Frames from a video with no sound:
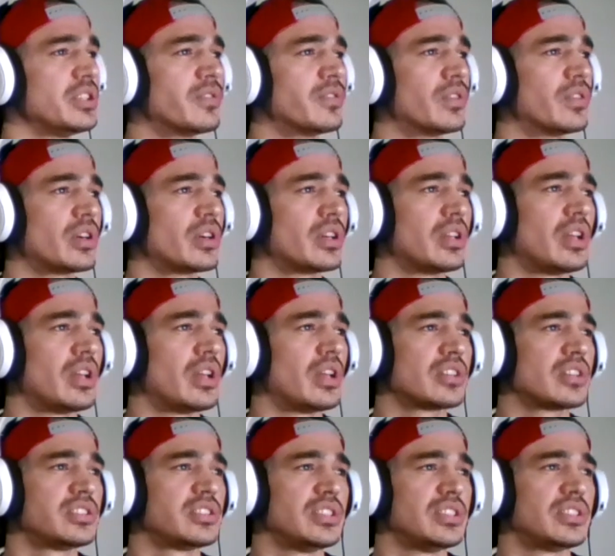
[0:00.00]
for a log
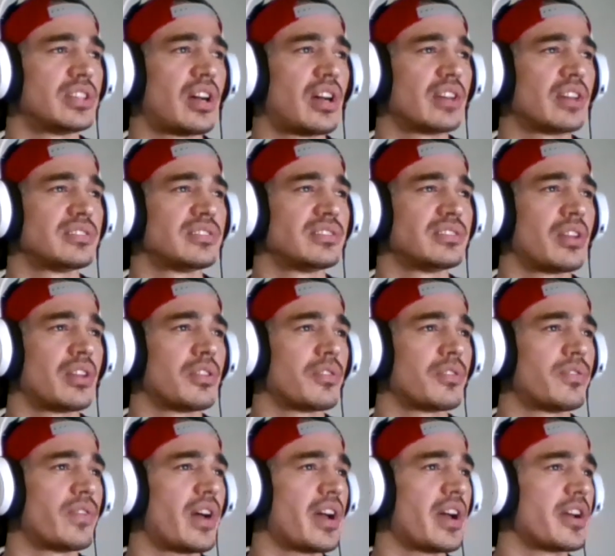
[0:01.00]
she tosses on the
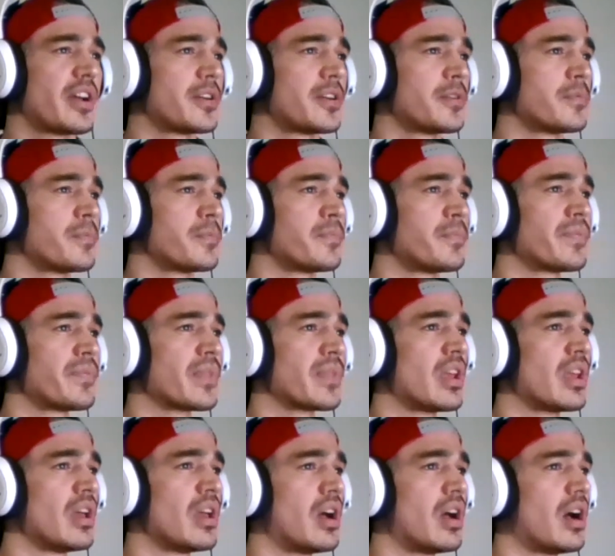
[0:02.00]
fire,
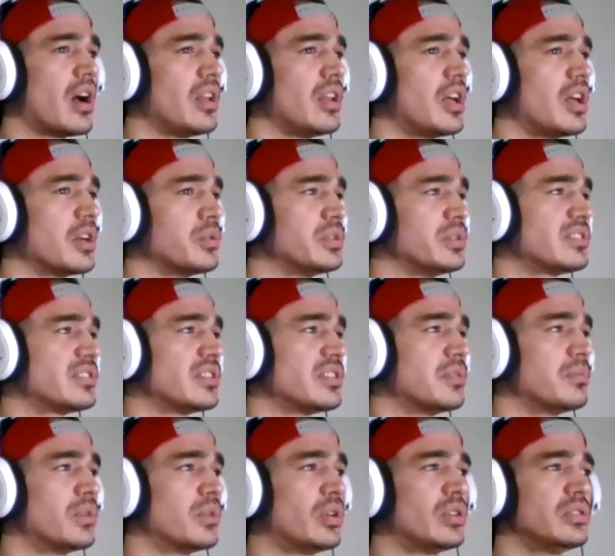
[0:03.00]
along with
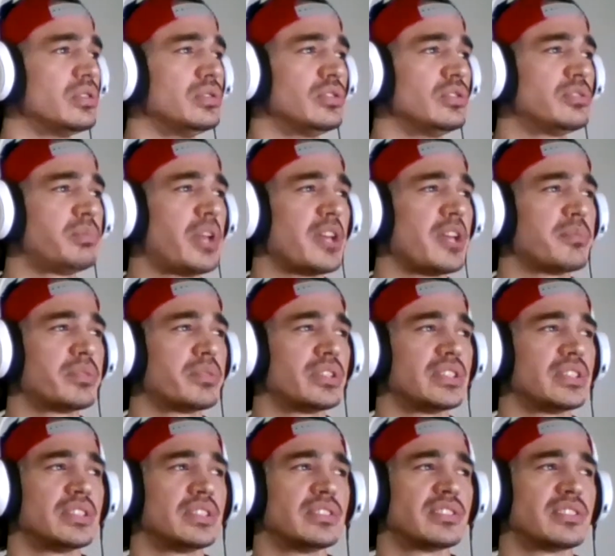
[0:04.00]
some old
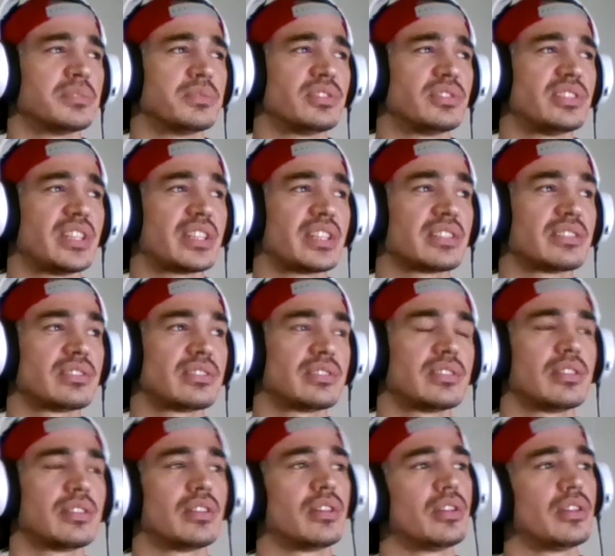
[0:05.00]
newspaper and some sticks.
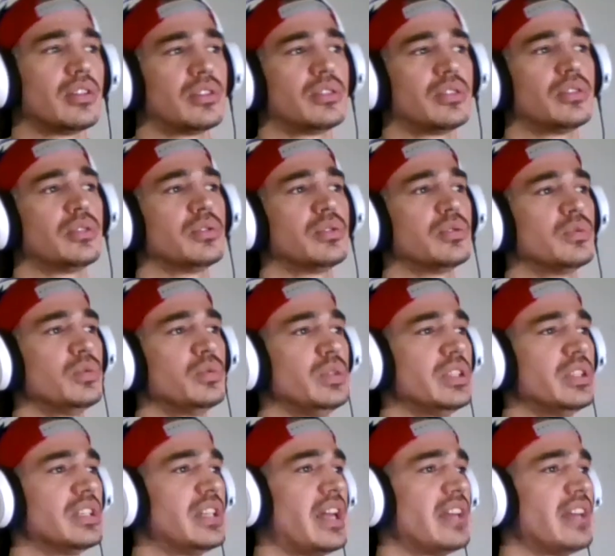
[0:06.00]

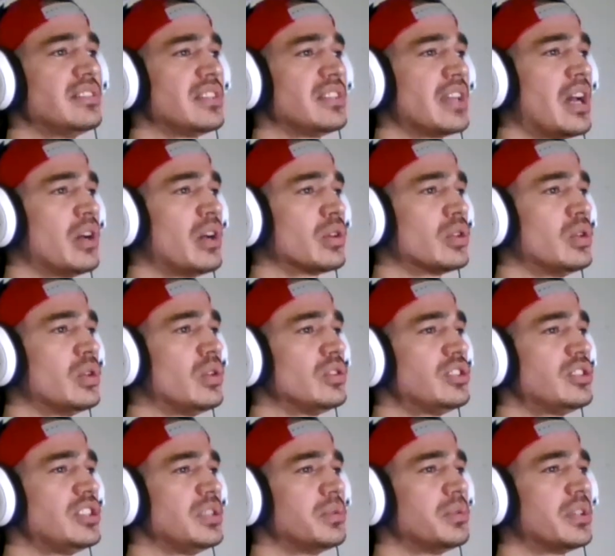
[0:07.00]
Realizing how cold
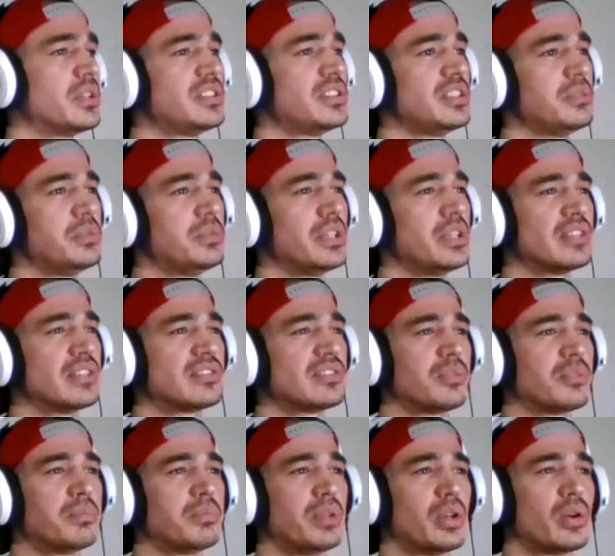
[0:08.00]
she was, she begins to
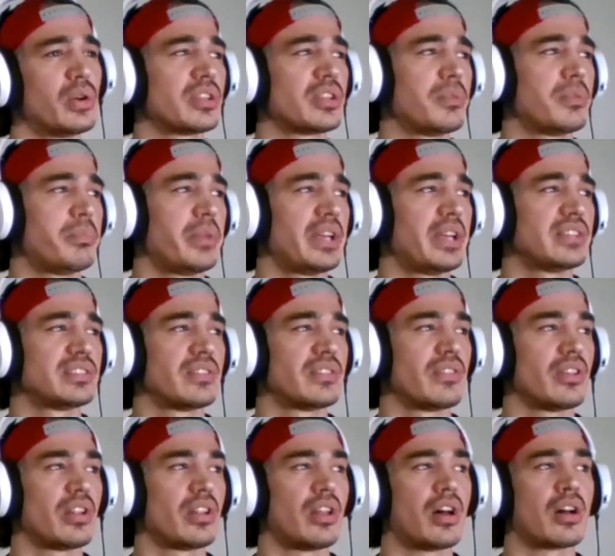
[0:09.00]
blow at the base of the
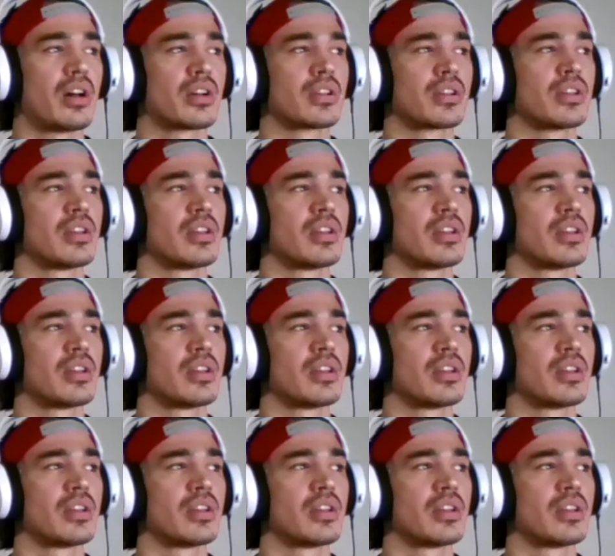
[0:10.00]
log,